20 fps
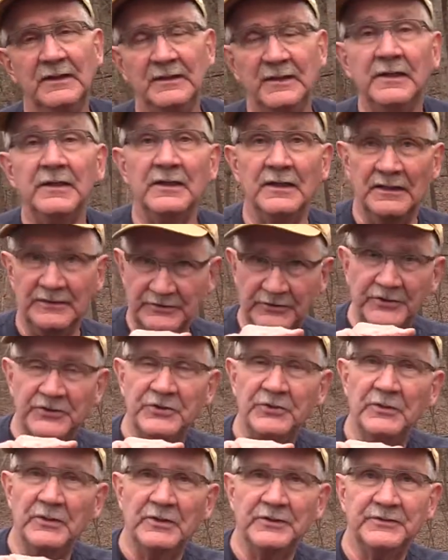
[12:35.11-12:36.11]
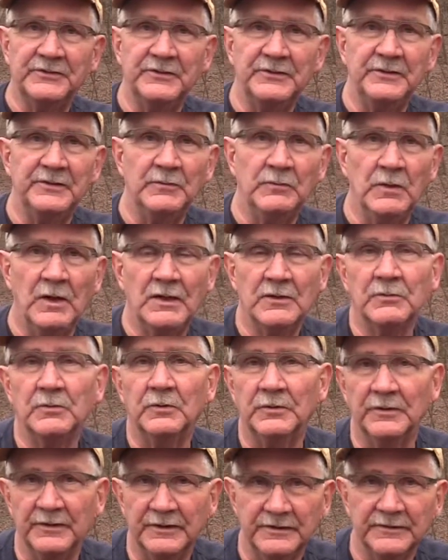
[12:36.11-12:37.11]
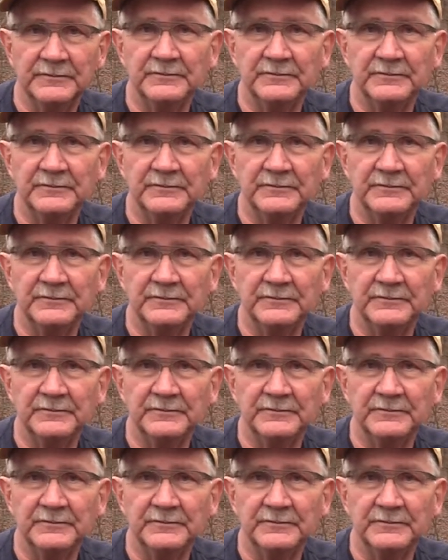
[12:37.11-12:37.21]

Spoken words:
Didn't I? I took you all to the rock quarry.